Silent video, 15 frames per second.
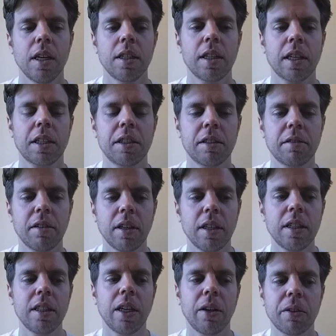
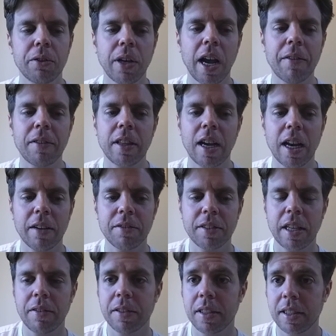have a lot of
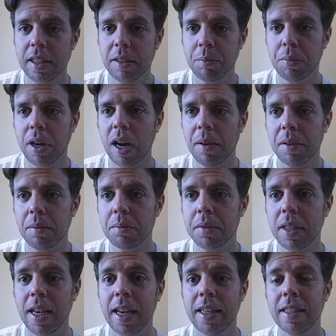self-esteem
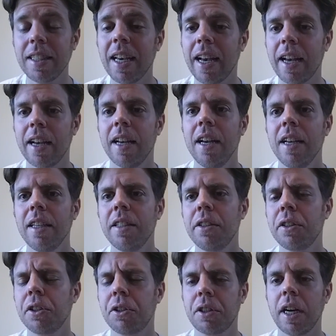problems, and yeah,
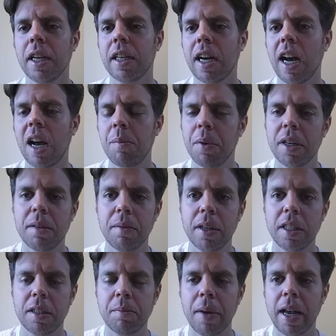you're a straight guy but
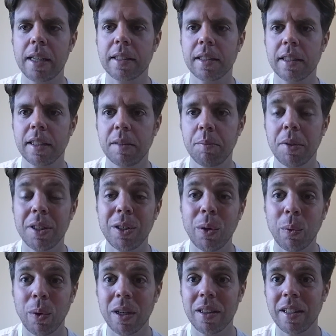you're masculine, but you know
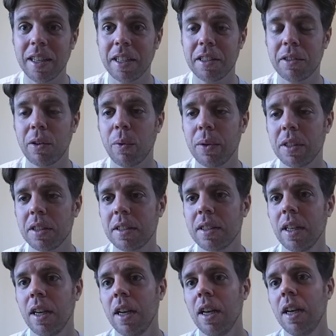what, like you're
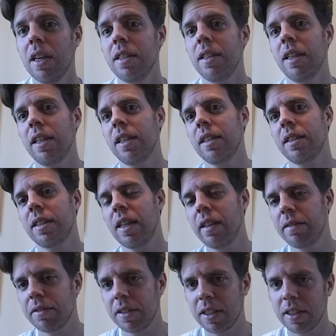always taking
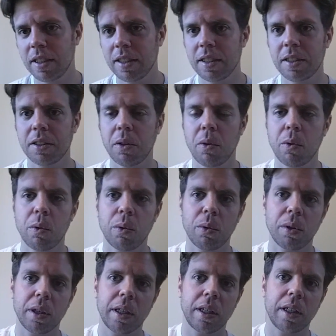selfies,
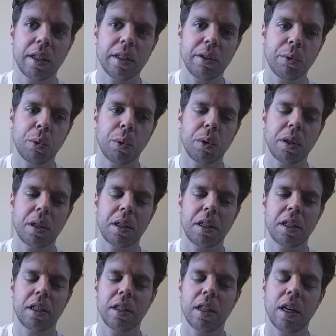or
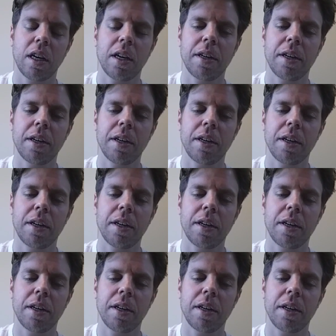you're